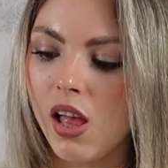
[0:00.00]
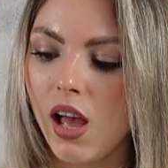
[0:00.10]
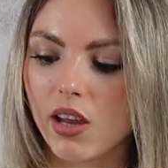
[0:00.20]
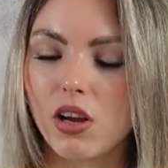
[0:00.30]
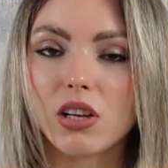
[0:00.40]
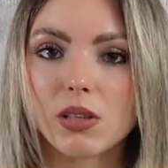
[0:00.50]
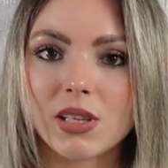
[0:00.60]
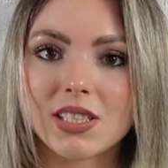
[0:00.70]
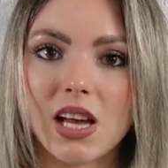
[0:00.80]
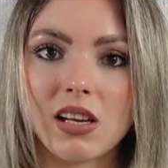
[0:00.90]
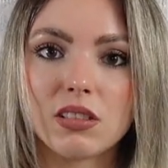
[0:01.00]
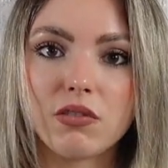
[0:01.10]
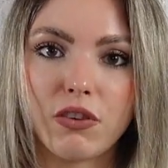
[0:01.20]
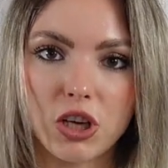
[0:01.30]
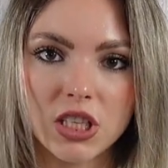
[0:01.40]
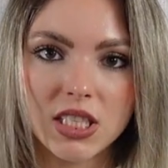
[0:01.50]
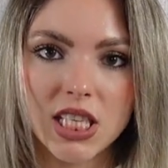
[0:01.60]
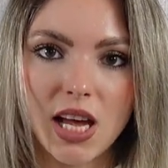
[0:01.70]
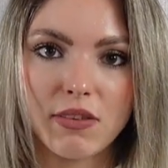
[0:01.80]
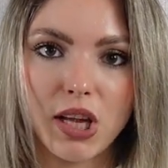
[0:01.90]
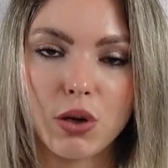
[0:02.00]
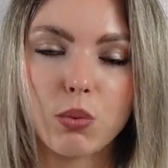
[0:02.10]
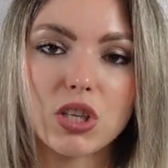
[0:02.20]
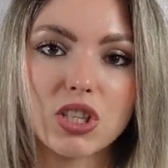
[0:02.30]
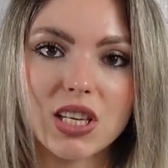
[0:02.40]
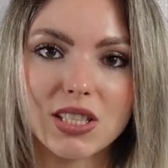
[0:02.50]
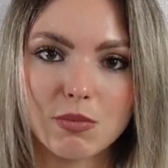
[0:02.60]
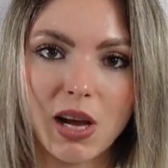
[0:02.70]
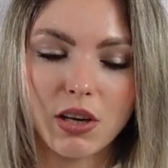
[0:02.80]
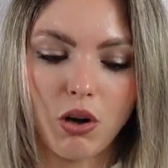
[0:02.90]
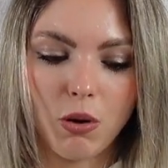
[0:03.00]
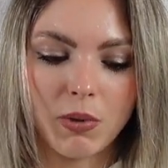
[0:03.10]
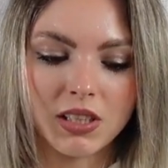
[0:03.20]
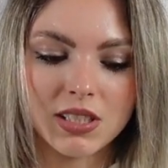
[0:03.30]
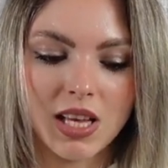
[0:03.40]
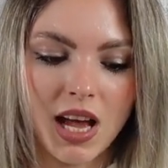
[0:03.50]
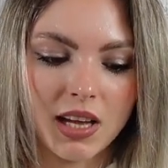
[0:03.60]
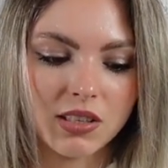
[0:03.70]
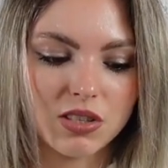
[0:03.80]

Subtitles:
I got them in size 37, which is my normal size.